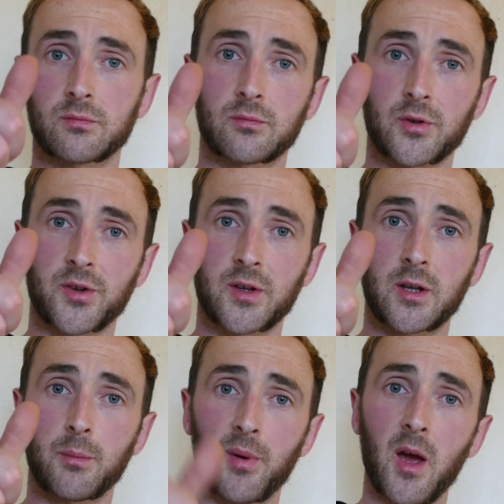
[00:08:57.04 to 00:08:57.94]
We'll see you
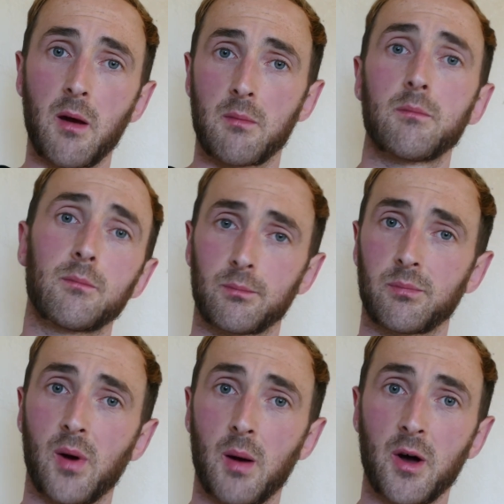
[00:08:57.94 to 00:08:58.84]
in a bit.
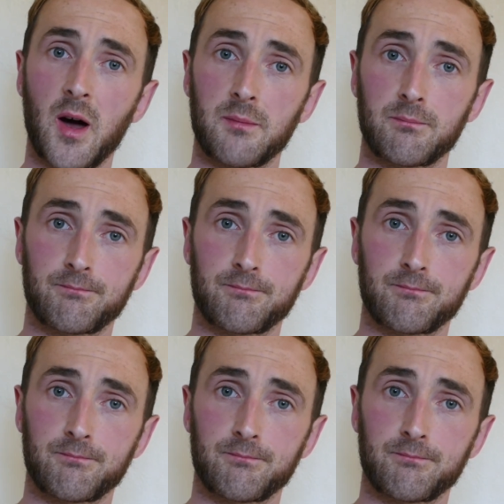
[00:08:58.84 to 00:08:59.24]
Bye